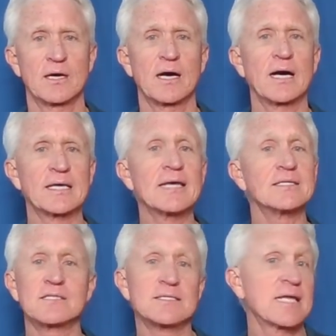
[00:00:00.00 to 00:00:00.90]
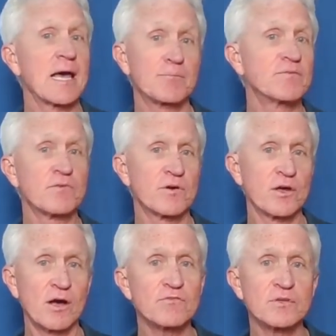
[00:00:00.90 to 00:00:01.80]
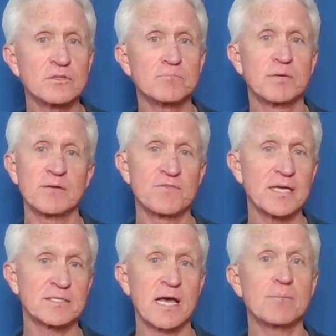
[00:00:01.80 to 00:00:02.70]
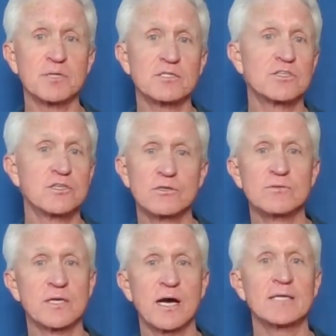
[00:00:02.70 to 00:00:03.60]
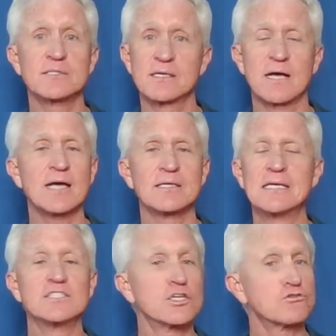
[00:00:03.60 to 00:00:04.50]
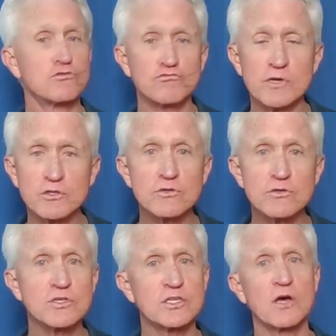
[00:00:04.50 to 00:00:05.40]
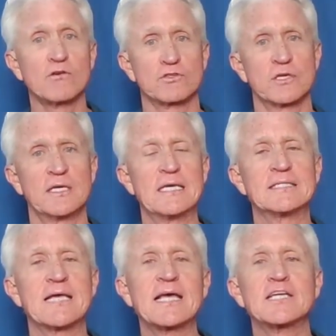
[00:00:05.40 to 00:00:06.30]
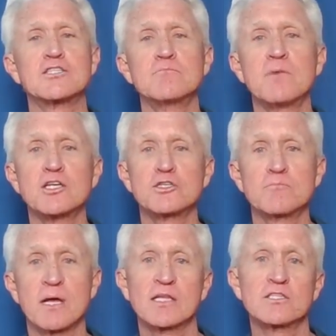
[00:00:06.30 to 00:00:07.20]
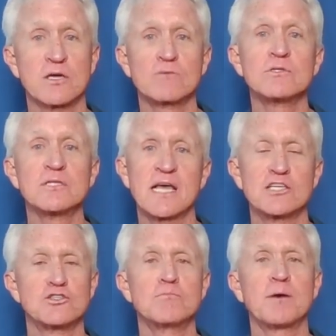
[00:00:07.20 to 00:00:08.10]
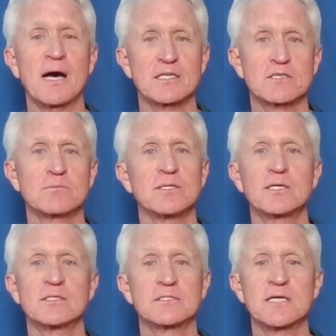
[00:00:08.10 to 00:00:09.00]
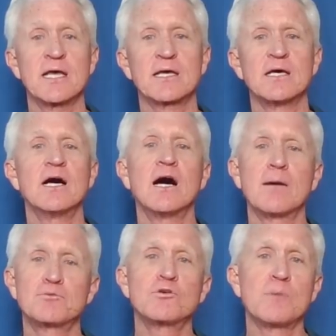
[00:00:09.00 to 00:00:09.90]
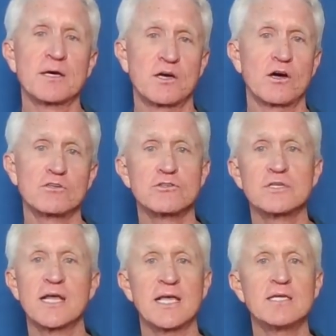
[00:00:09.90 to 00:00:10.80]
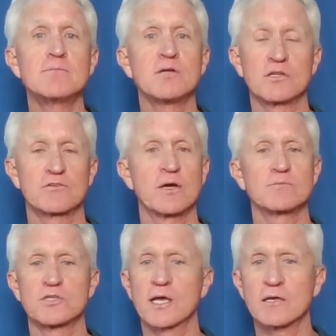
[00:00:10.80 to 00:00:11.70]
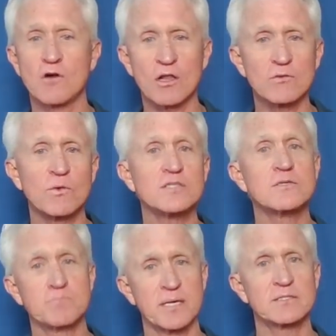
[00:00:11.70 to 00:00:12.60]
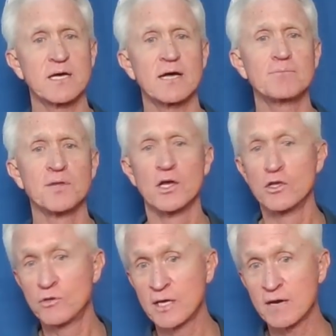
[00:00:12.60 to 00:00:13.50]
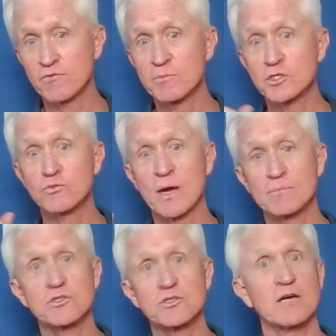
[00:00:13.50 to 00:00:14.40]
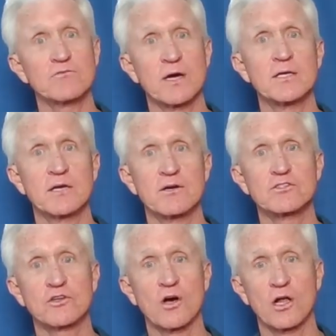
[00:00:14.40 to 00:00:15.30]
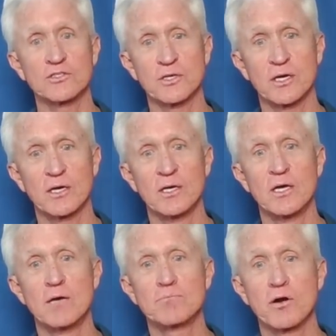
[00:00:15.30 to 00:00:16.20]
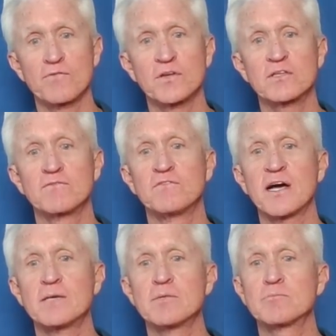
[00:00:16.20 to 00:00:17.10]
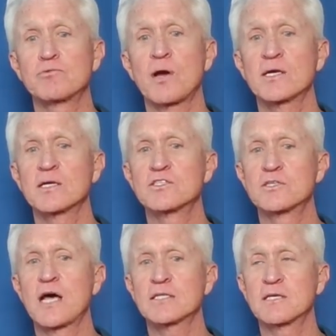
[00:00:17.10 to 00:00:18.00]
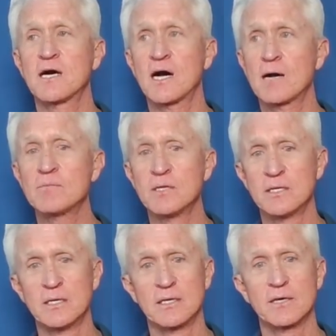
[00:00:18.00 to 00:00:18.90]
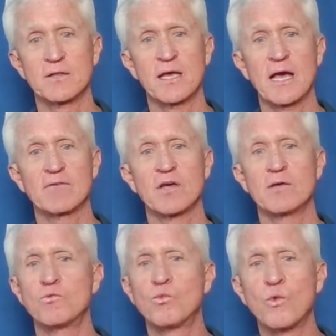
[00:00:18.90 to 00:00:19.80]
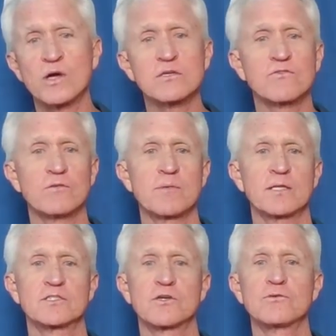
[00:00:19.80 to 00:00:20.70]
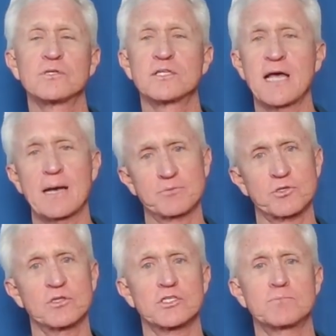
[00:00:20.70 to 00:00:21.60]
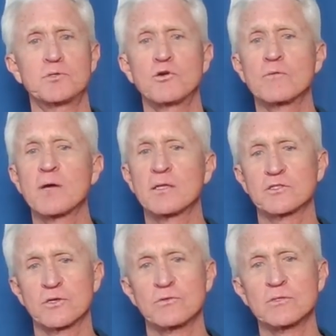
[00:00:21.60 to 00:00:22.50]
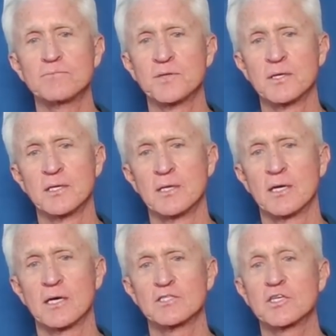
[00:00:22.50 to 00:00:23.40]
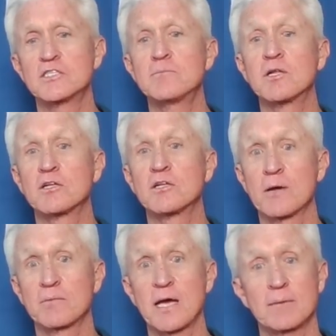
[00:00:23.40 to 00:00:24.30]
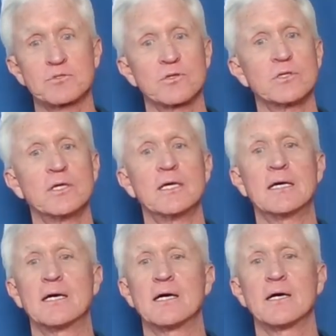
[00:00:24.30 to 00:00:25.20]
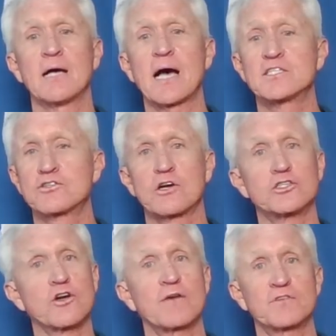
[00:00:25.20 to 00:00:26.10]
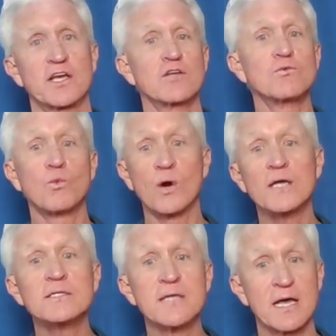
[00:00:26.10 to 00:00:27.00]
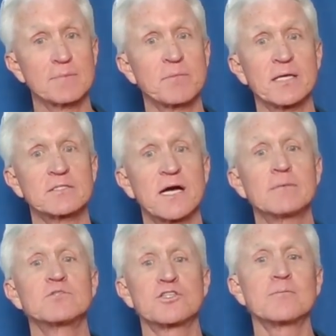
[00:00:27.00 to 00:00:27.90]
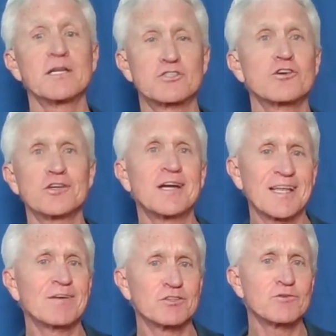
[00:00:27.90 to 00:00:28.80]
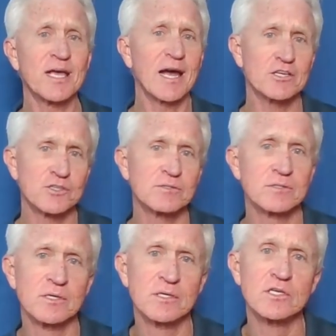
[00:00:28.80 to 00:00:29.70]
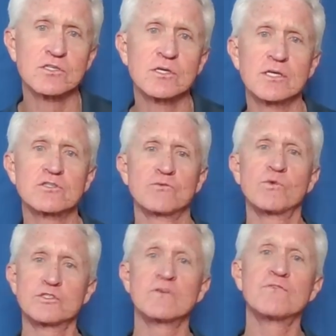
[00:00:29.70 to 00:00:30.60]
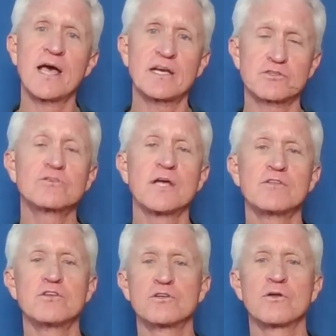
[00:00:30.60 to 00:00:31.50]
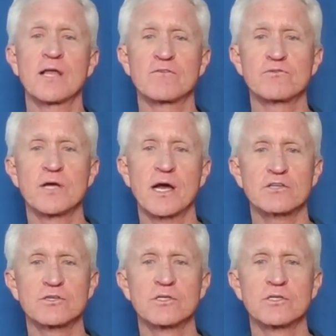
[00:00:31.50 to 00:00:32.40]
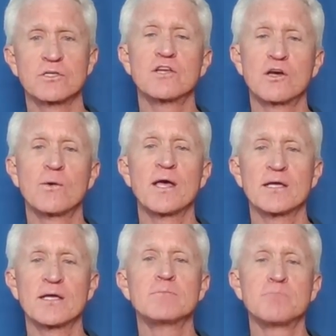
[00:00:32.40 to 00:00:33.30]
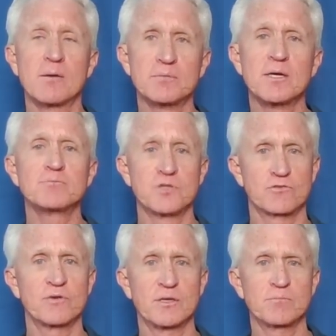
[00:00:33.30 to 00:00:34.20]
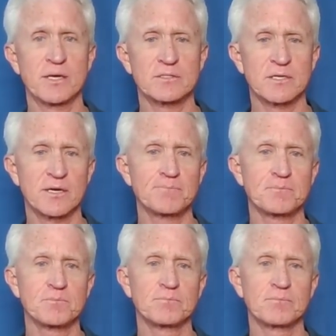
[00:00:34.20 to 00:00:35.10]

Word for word: Uh, again, it doesn't happen very often, but if that's happening to you, the odds uh, just reduce the dose. Take as much melatonin as you possibly can take, up to about 180 milligrams. Take it all at once at bedtime. You can get it from this website right here. It's called uh, perfectvitaminproducts.com. Uh, they a wonderful melatonin capsule that's pure melatonin uh, 60 milligram capsule. Uh, I'd start you off taking one at bedtime just to make sure you're not having a reaction. As once you've ascertained you don't have a reaction, then go ahead and bump it up to three at bedtime.